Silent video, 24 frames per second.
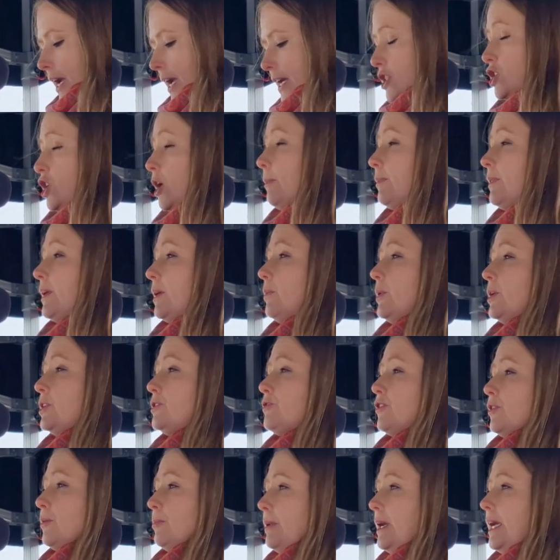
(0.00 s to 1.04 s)
is something which
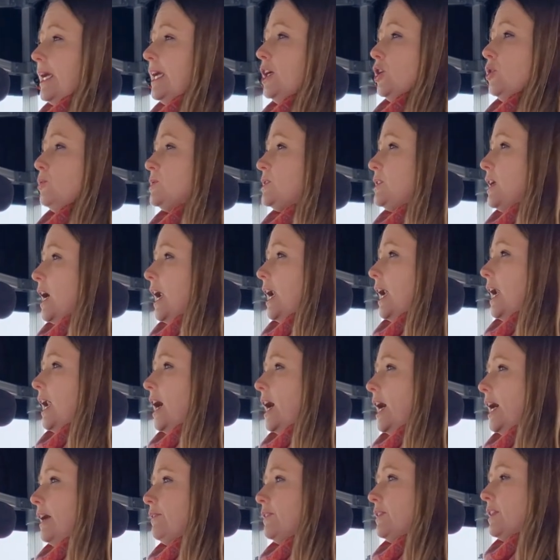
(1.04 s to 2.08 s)
for me, who's not
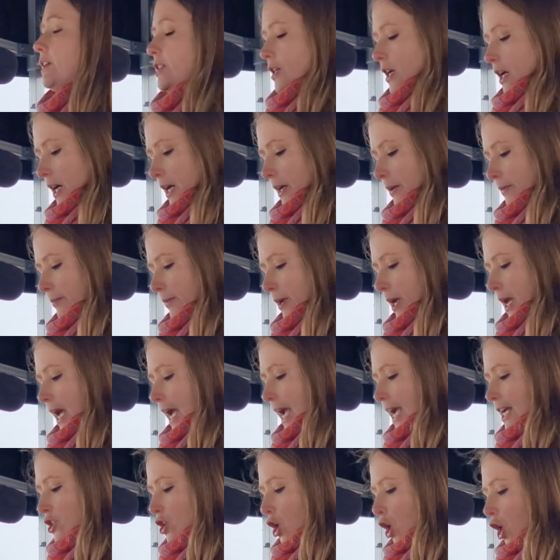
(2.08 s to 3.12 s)
alive at the time,
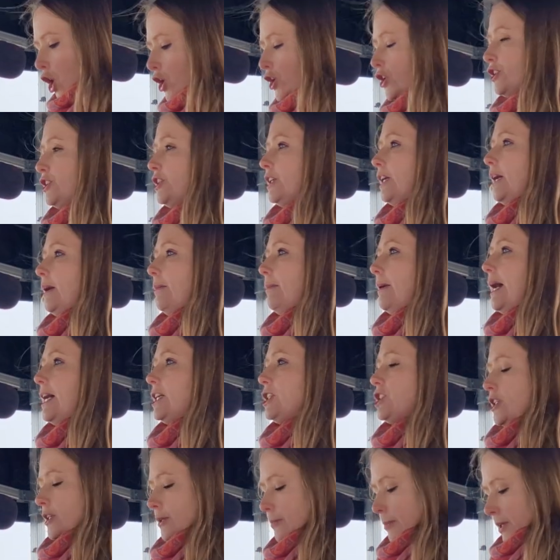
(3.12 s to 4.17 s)
is
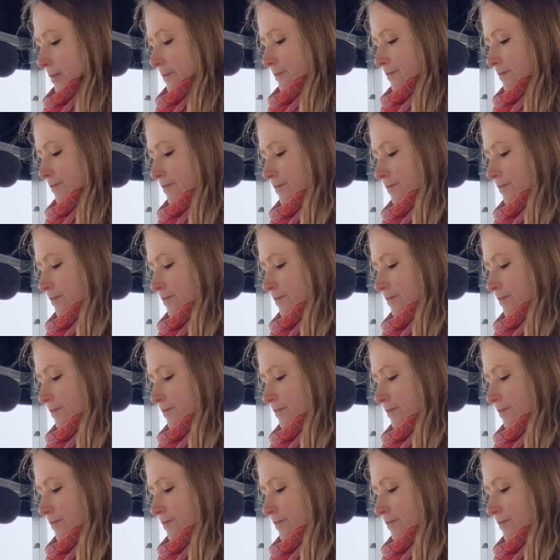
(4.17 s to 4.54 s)
unimaginable.